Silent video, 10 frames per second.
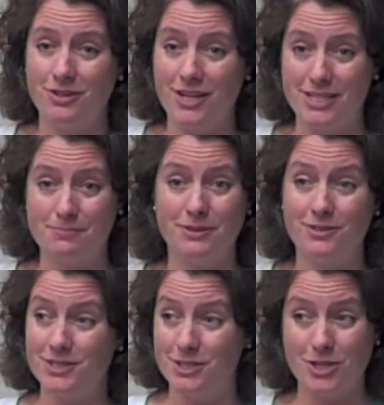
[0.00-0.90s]
and
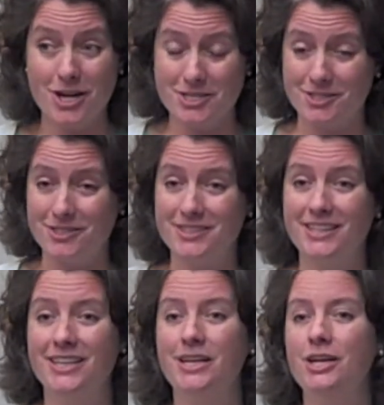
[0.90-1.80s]
doctors no
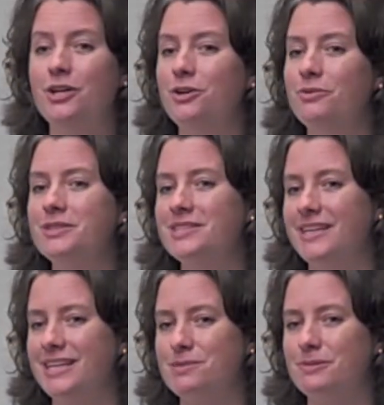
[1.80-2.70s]
one's an expert and
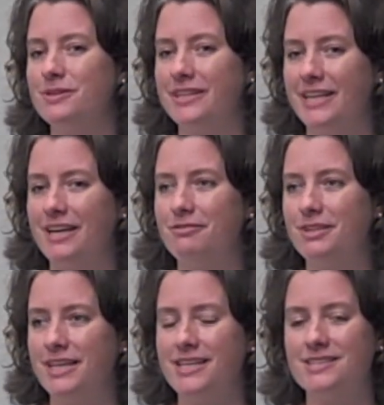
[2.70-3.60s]
every case is so
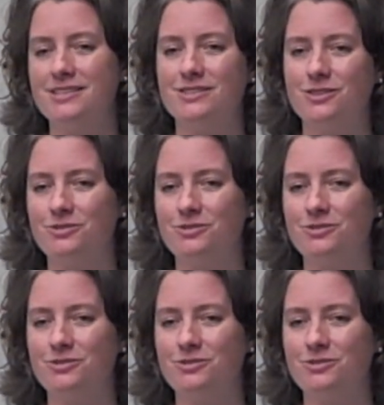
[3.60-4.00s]
unique.